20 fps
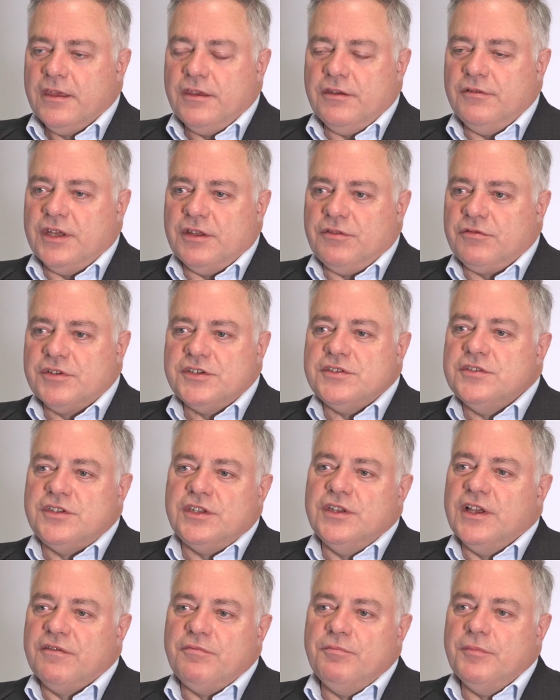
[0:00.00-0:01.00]
you know, there isn't
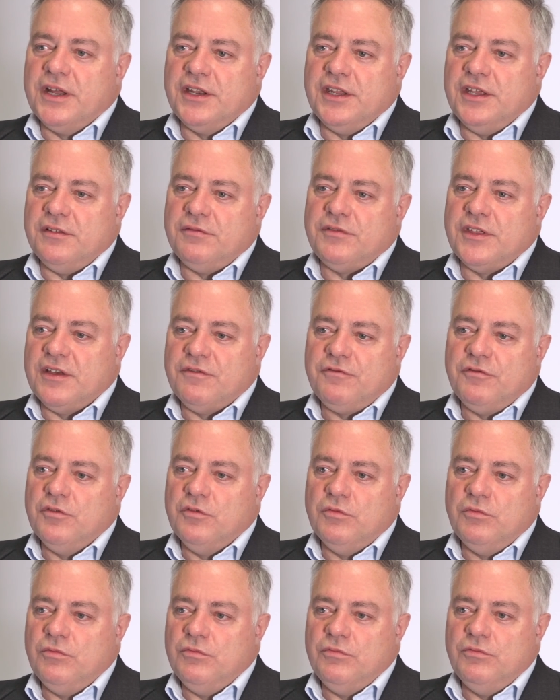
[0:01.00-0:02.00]
enough money,
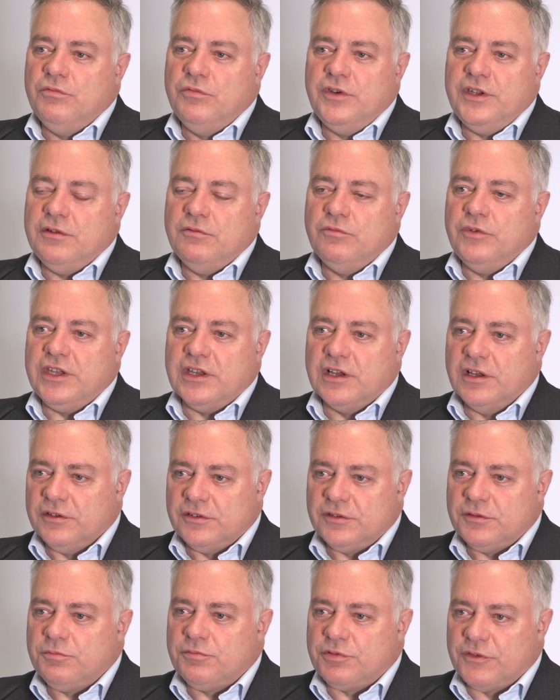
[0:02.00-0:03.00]
therefore we
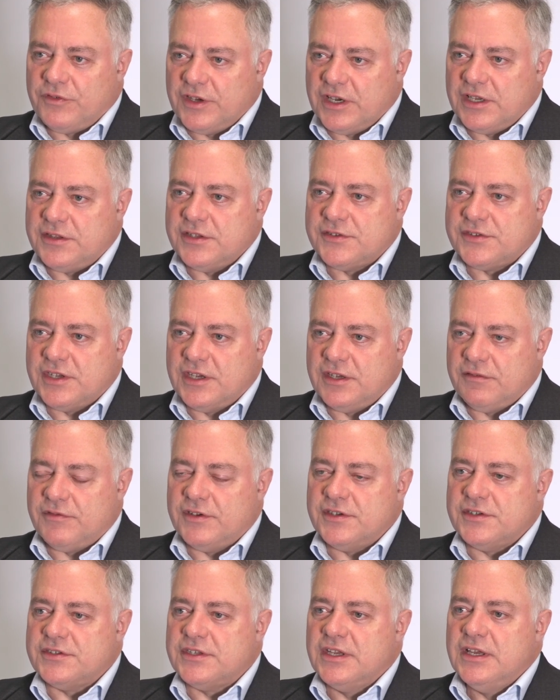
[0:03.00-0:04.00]
can't provide the
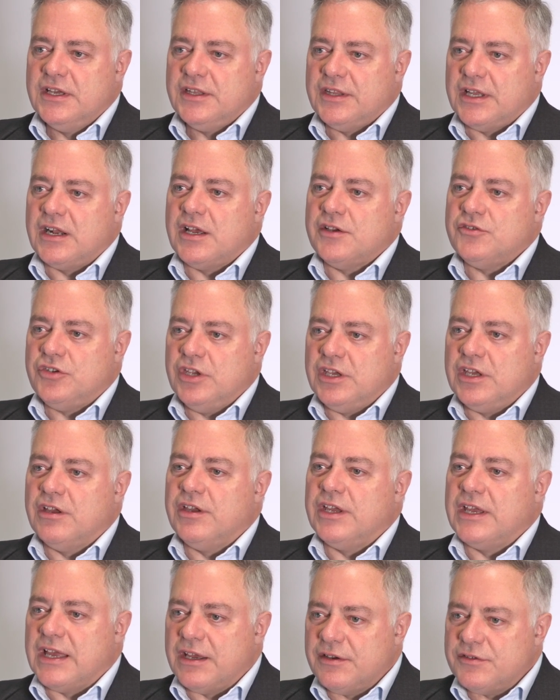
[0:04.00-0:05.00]
service, they're actually
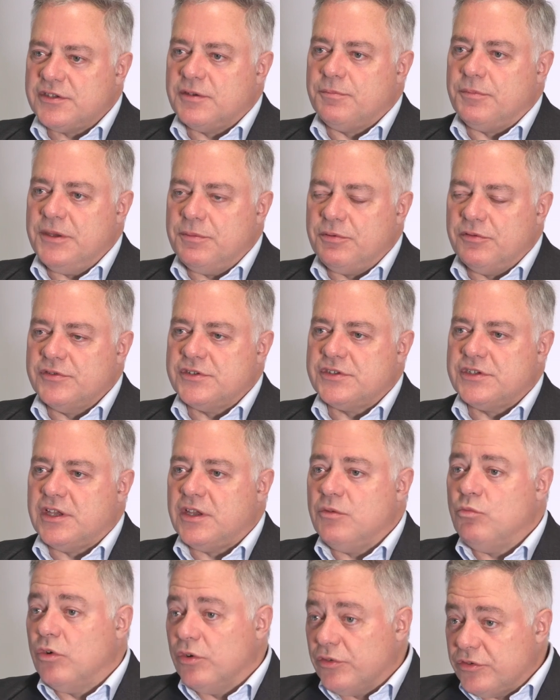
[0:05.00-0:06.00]
going out to people and
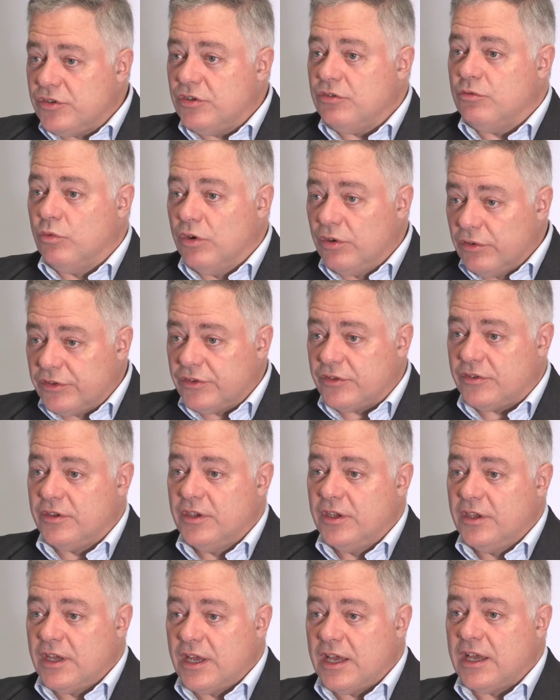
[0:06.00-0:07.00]
saying, what do you want?
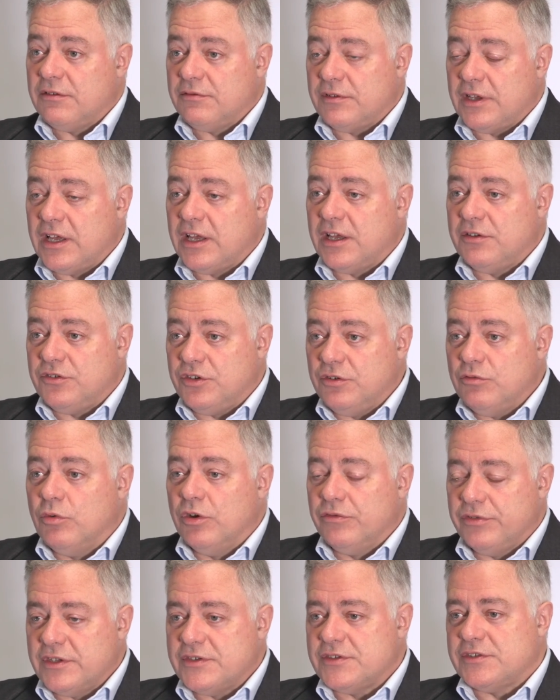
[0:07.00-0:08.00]
How do you
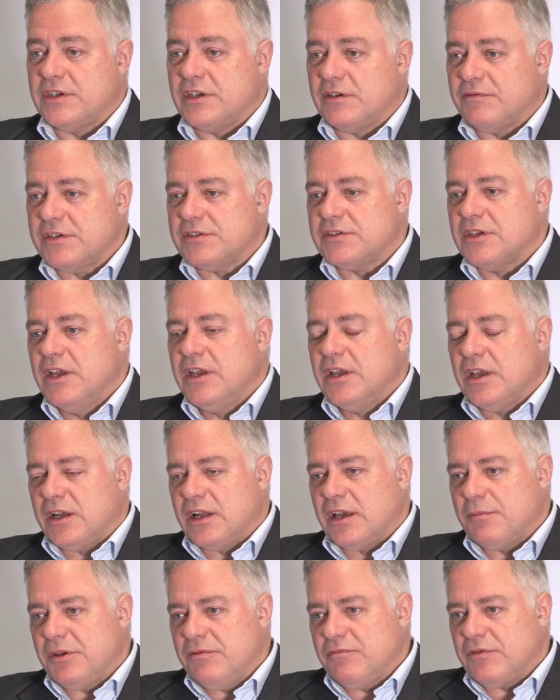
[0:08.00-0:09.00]
want this service? And
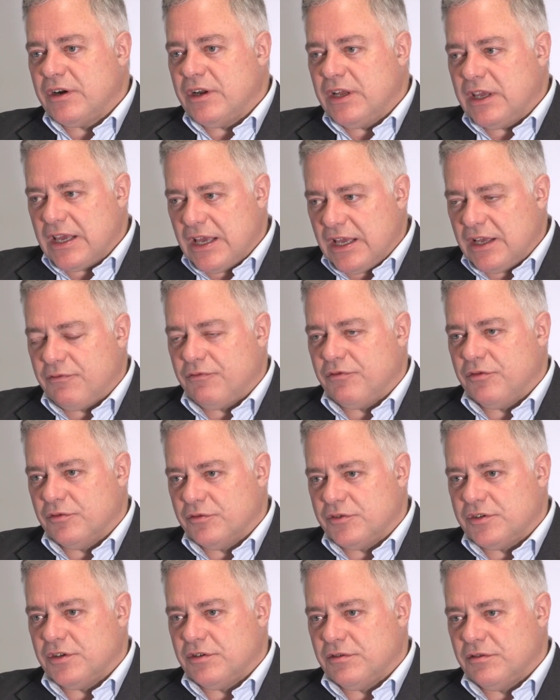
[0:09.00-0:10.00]
I've been very
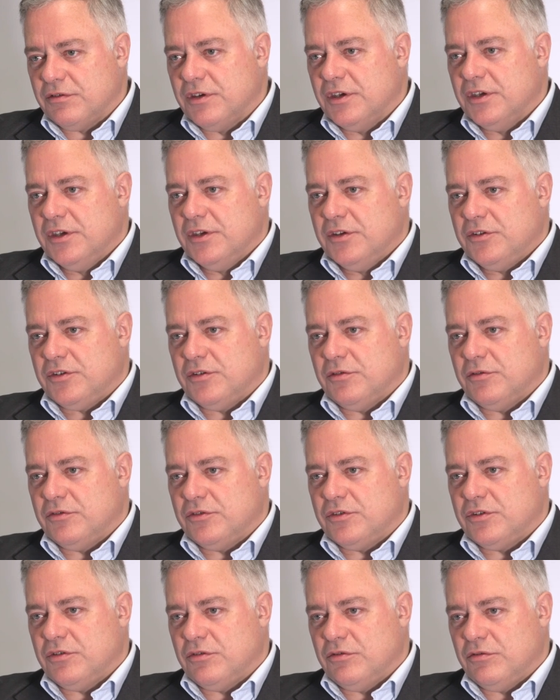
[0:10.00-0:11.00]
careful
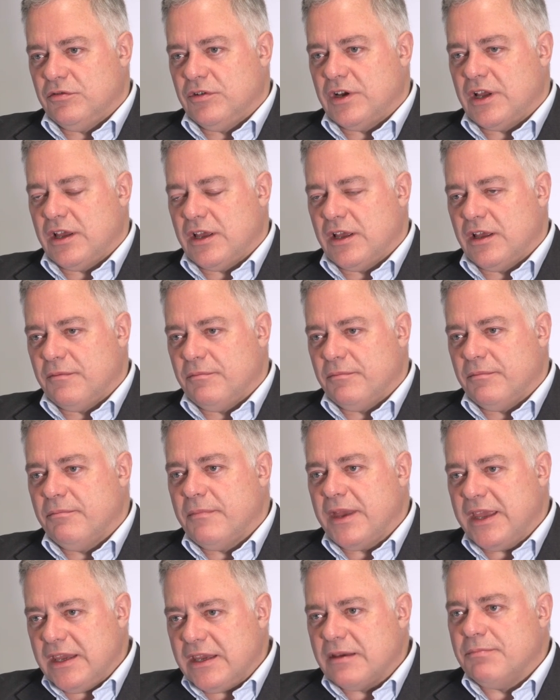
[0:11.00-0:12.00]
to
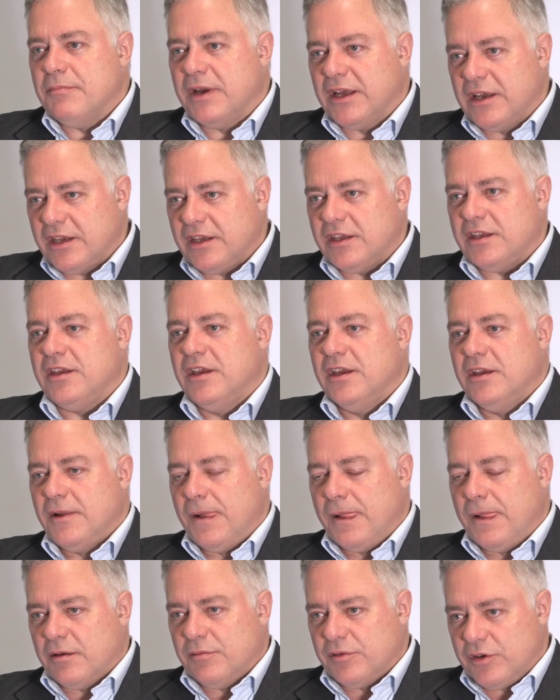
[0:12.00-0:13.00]
make my
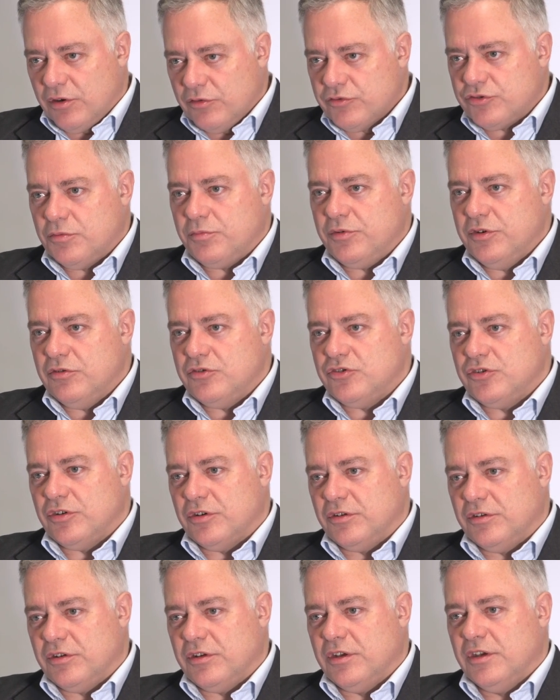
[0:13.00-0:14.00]

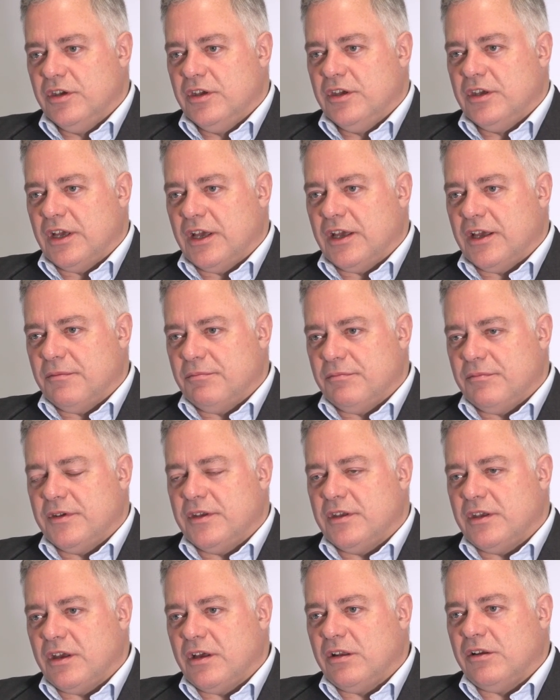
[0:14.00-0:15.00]
contribution
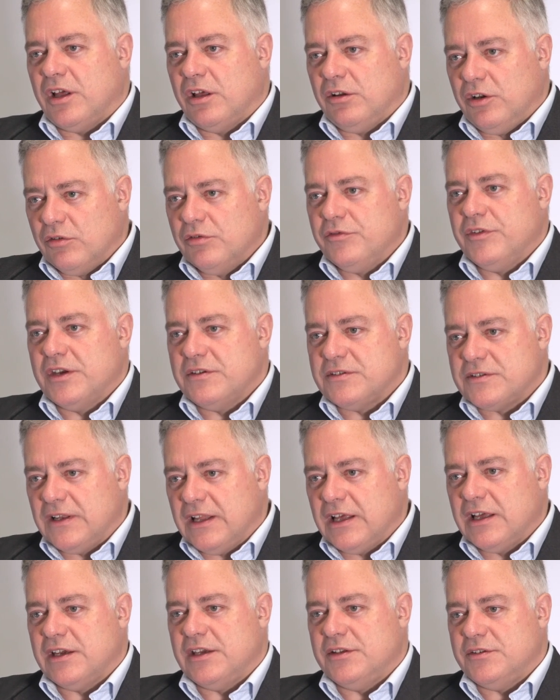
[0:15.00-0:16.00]
along those
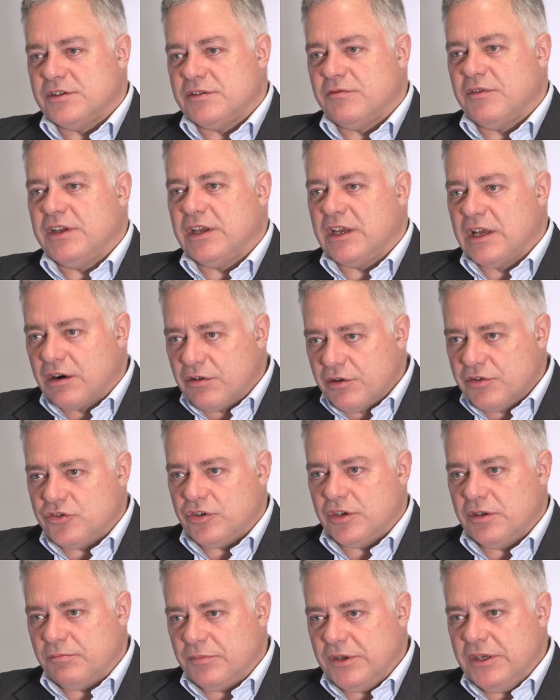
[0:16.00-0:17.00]
lines of
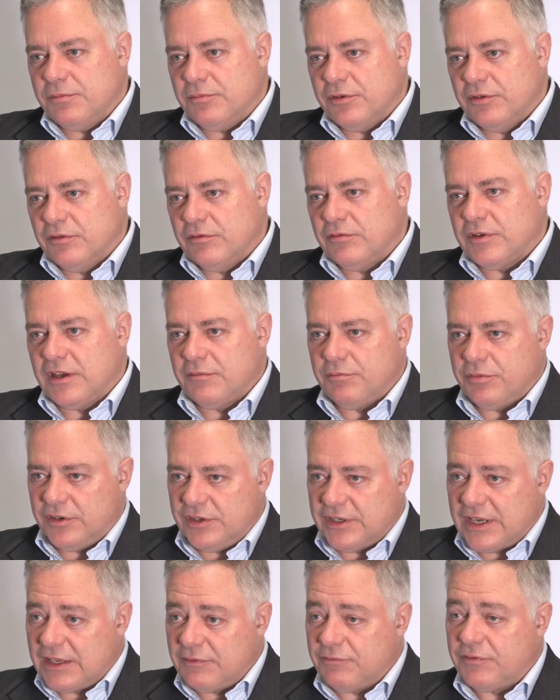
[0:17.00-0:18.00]
encouraging people. I put
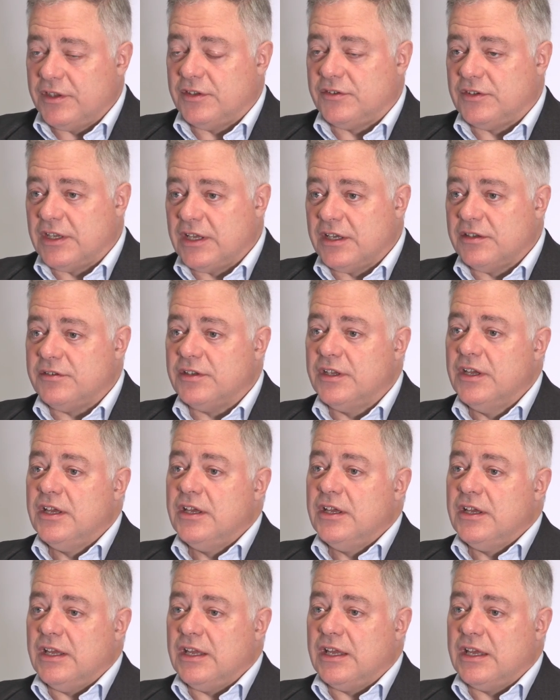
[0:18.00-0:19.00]
an advert out
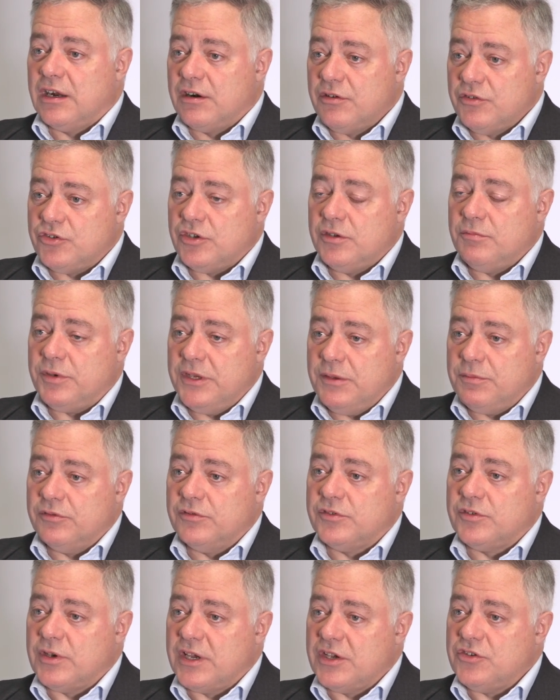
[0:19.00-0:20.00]
encouraging
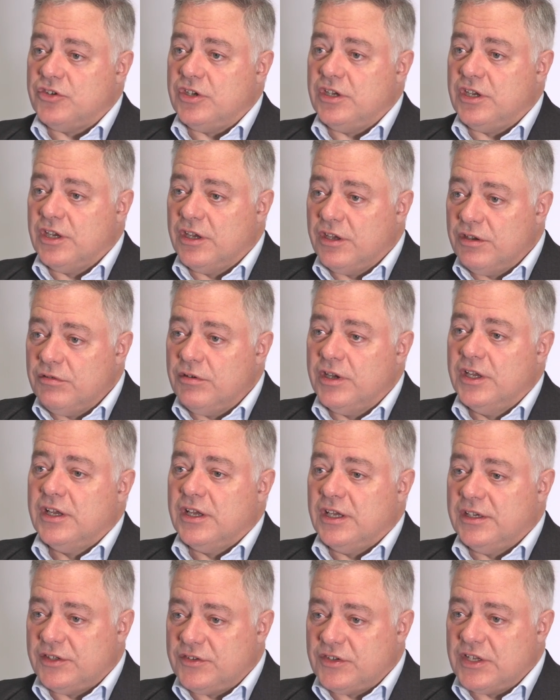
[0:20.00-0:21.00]
people to actually go
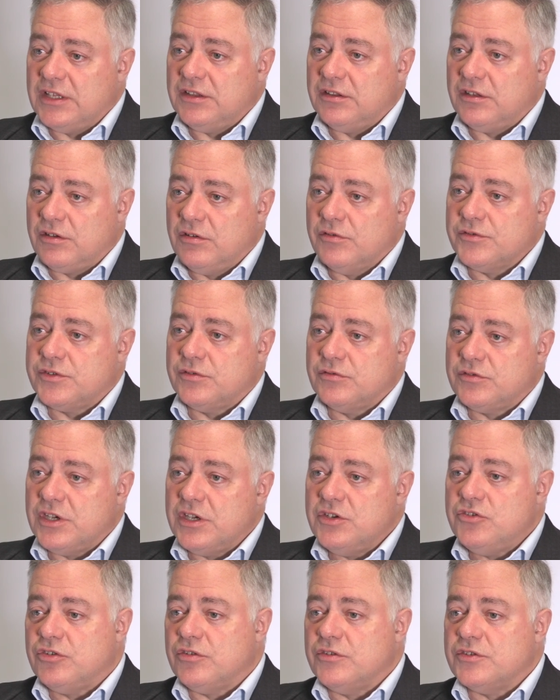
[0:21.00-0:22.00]
and attend the
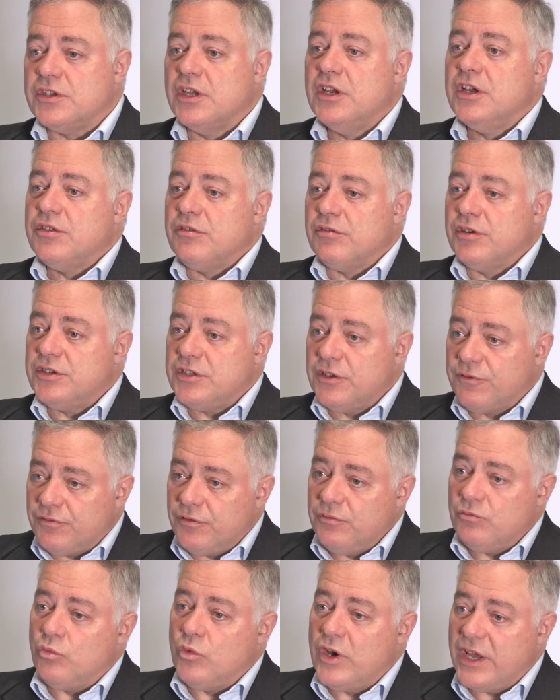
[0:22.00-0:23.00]
consultations. There are
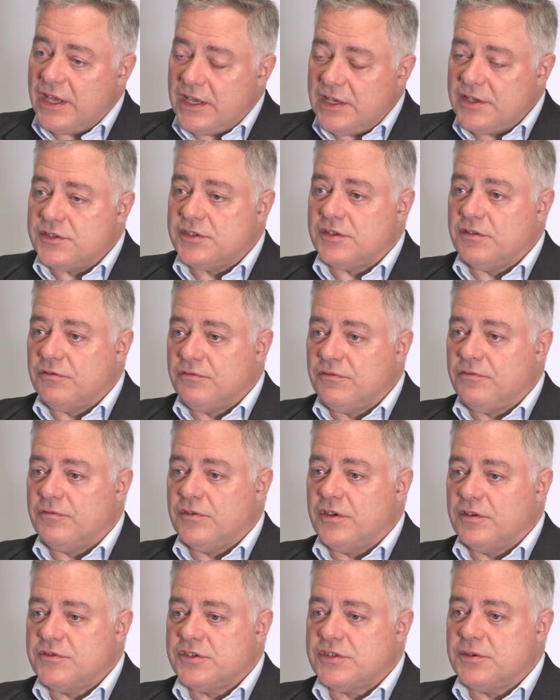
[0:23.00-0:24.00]
different ways
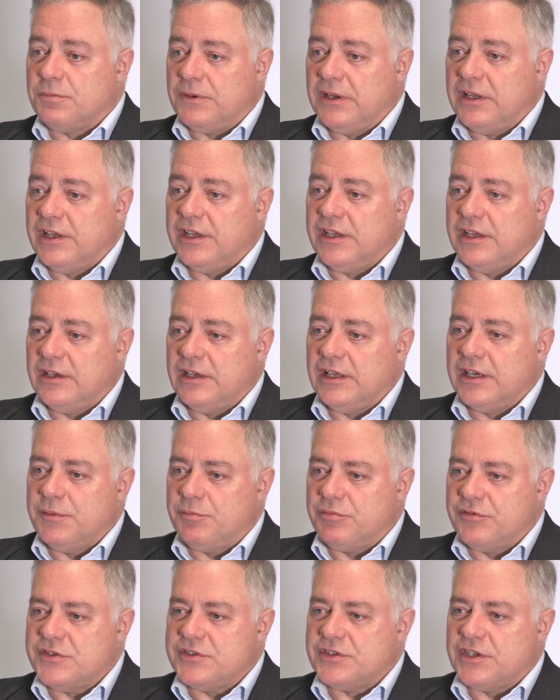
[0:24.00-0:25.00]
of supplying a
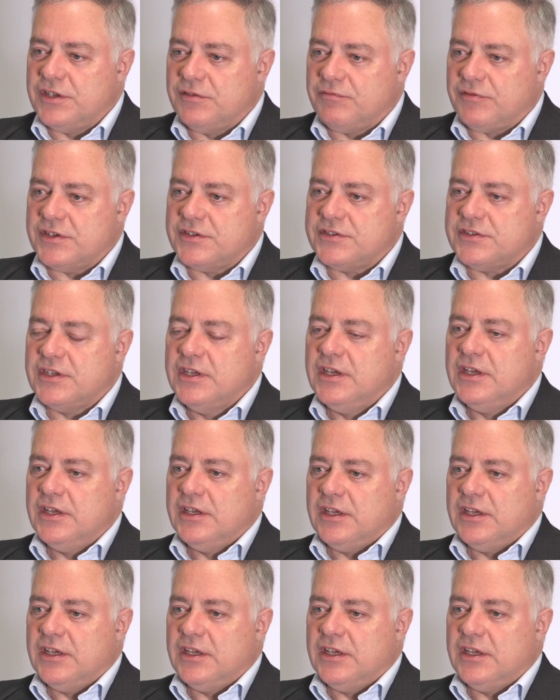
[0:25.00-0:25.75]
library service.